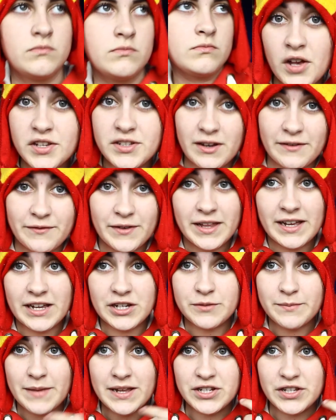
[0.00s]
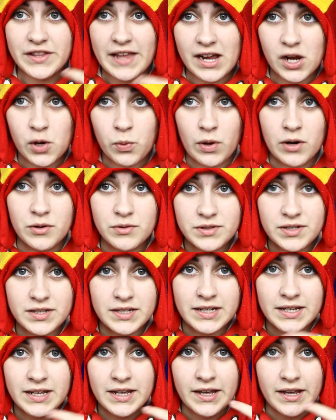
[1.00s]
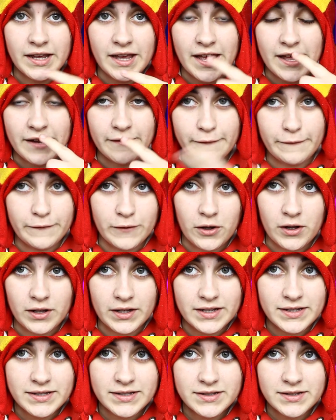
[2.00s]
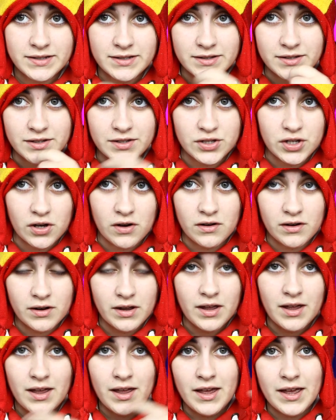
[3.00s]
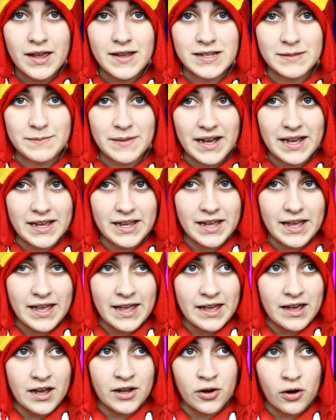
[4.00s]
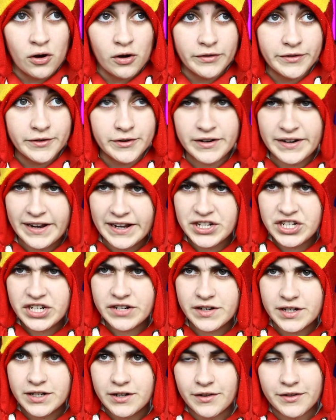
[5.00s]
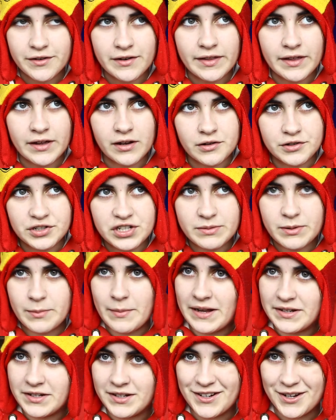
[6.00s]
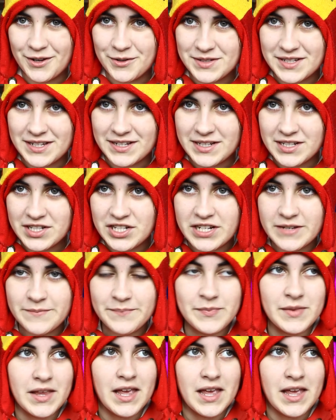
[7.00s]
Also, I feel like I should mention that quote in Flawless, the song, is by an author, a Nigerian author I think, called Chimamanda Ngozi Adichie.